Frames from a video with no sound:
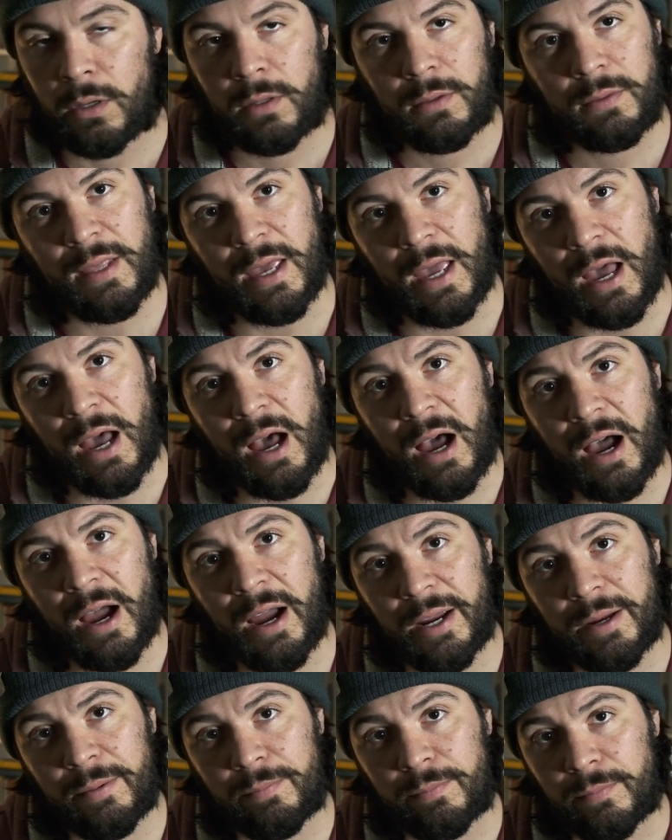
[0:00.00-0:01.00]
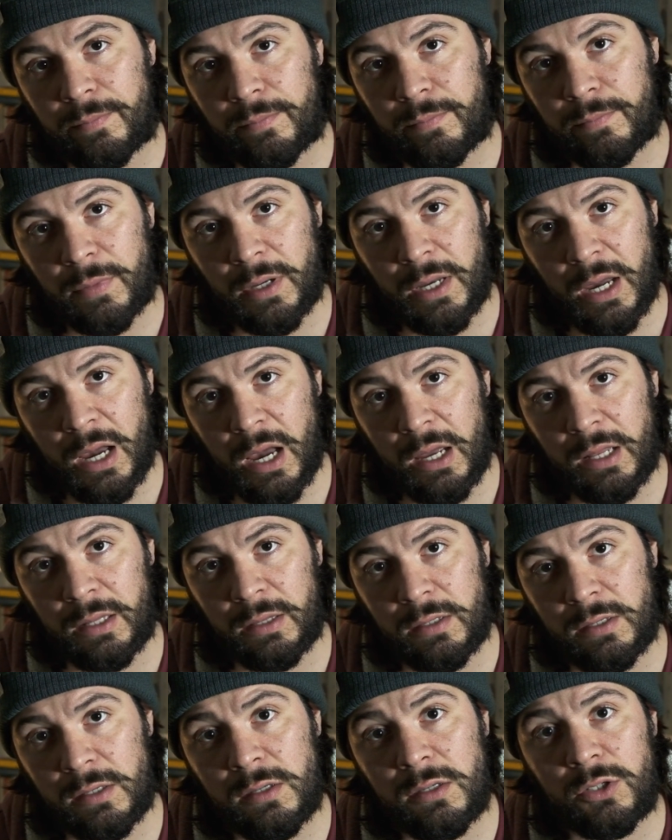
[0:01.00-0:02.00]
The aim
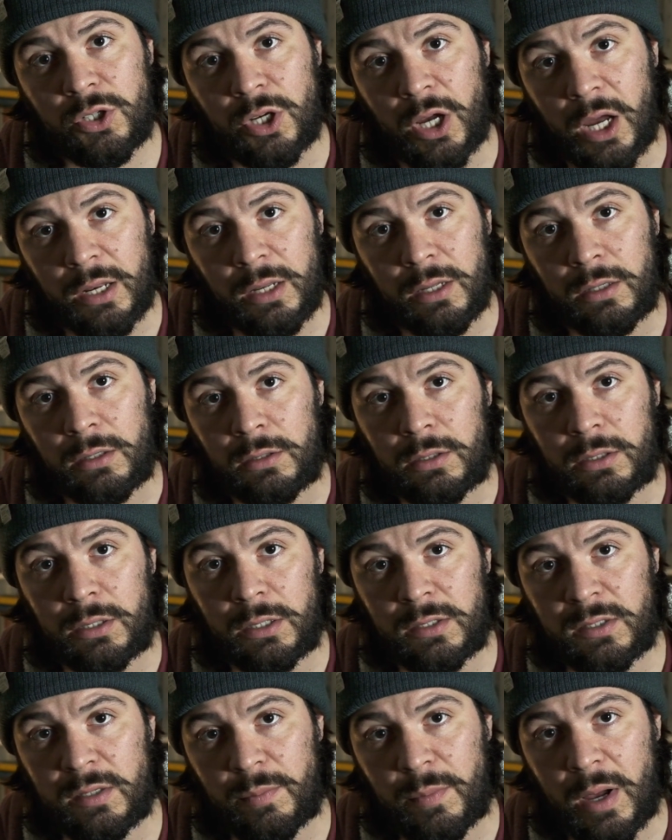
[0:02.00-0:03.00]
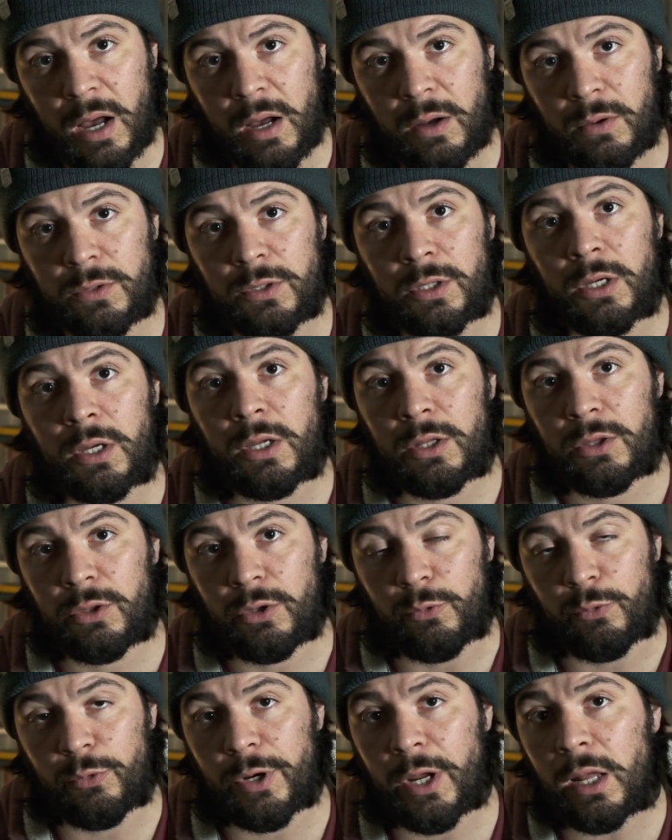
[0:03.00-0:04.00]
behind this channel is about
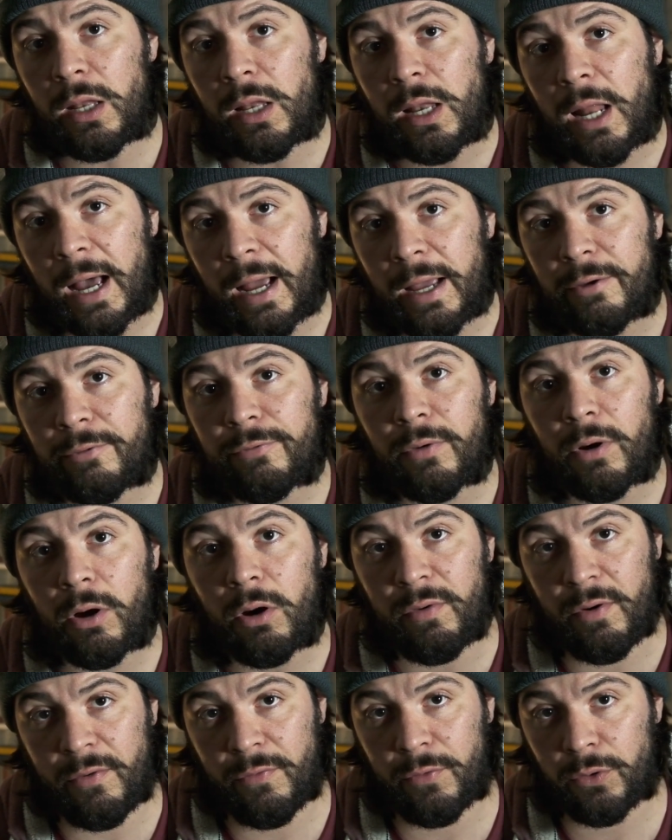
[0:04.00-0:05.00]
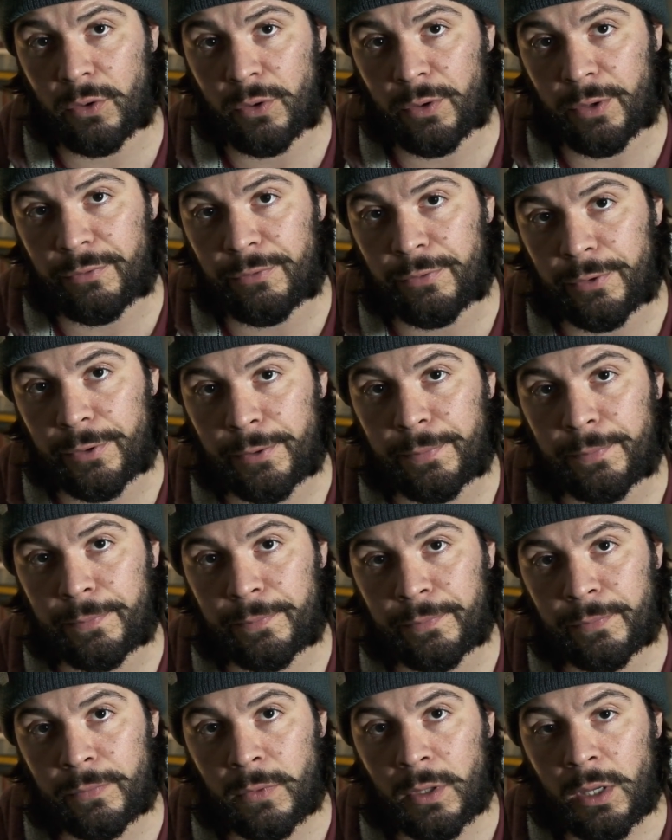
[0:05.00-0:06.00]
the real life of a photographer.
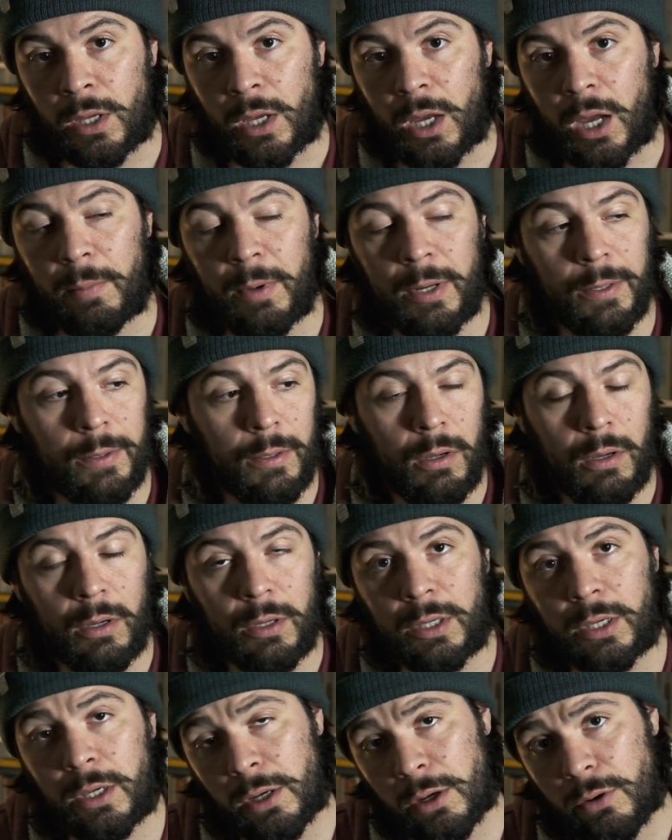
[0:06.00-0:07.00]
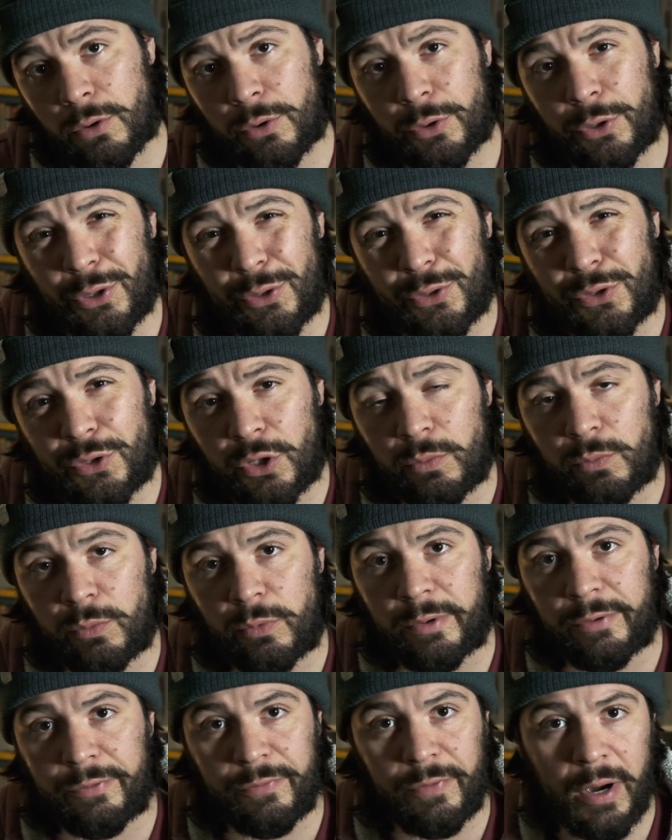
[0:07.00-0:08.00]
I mean, here on YouTube,
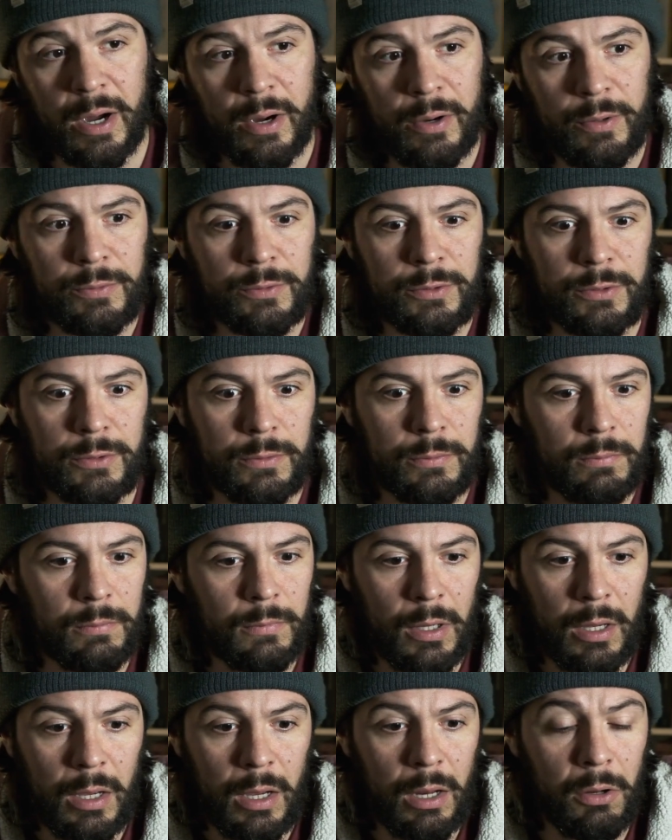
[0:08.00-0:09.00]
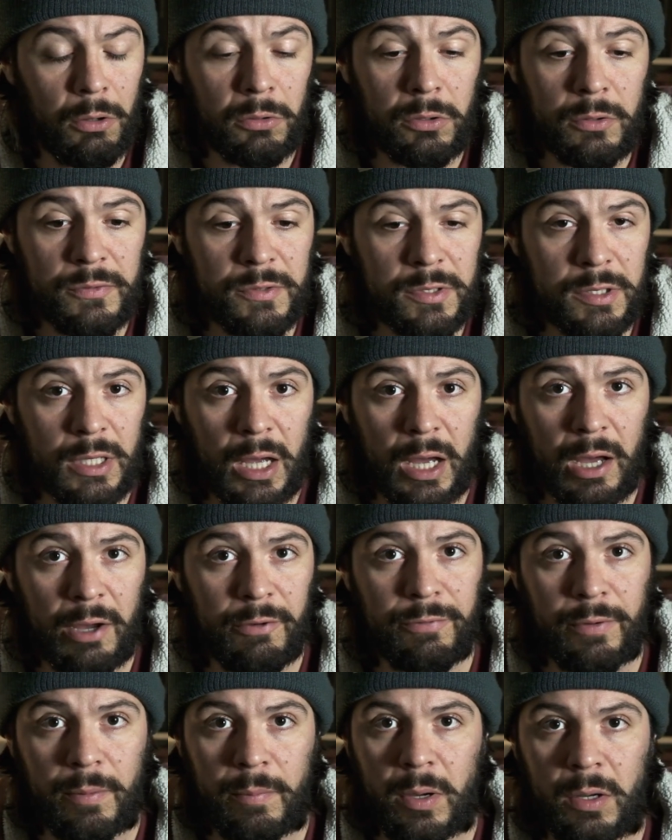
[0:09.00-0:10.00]
we found a lot of
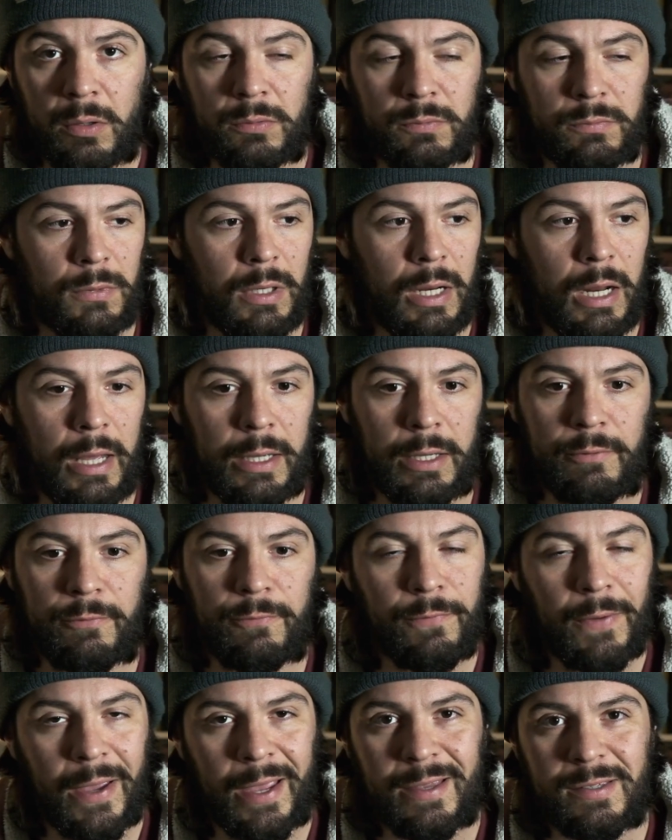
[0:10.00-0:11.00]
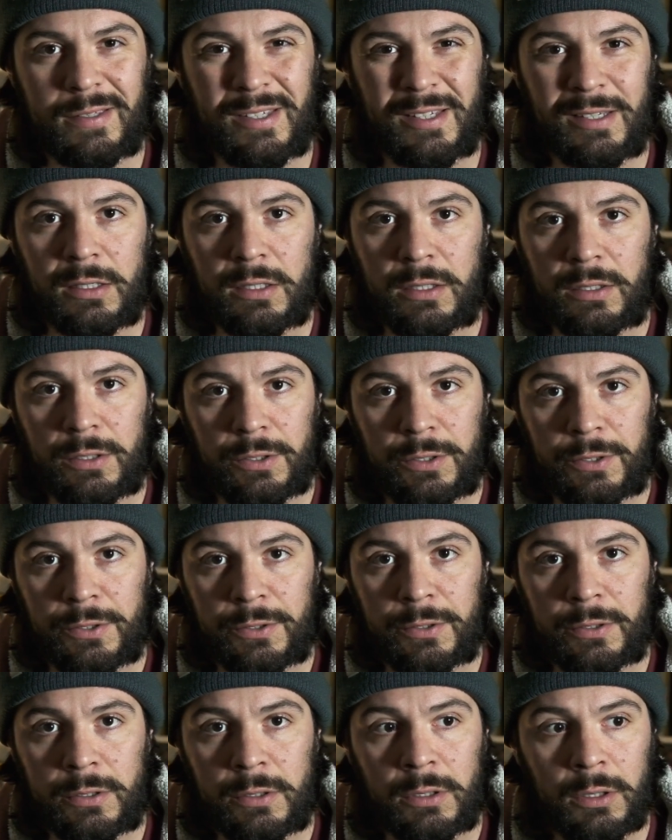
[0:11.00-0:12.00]
stuff about like fancy
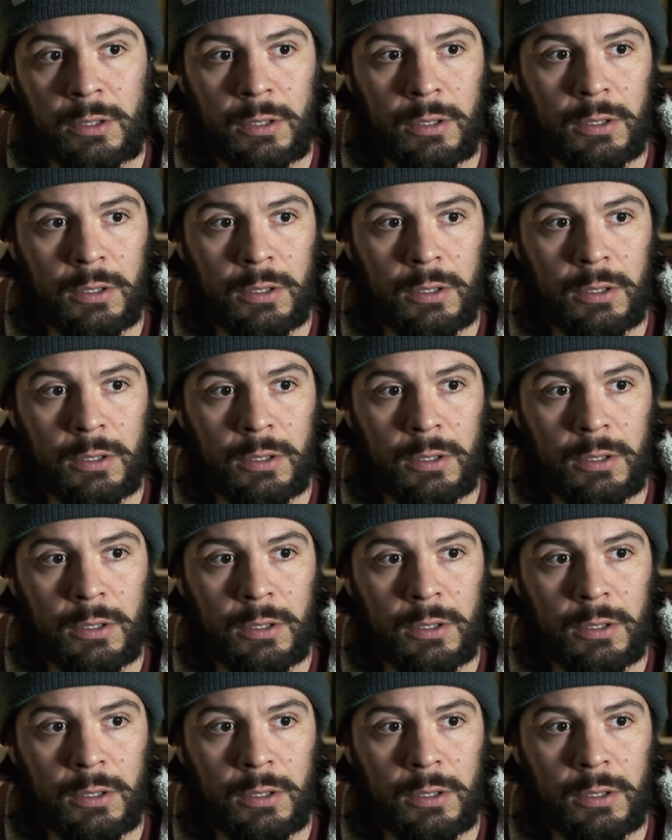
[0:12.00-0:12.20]
gear,